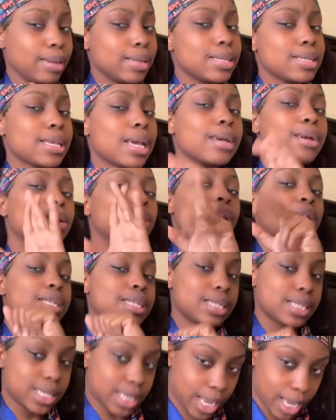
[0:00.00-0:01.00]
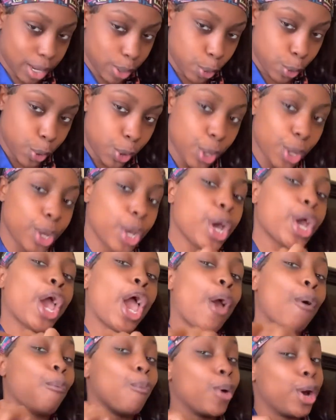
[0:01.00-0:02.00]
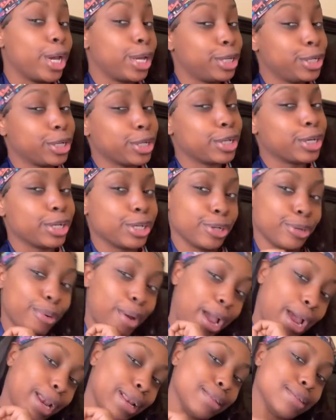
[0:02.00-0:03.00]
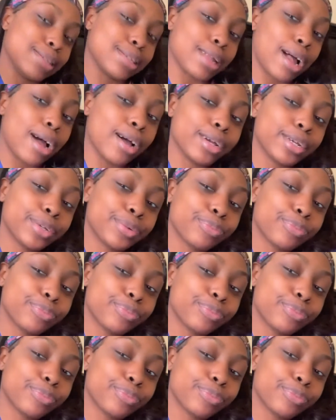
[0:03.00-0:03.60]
Let's take a look at what your girl had in stock.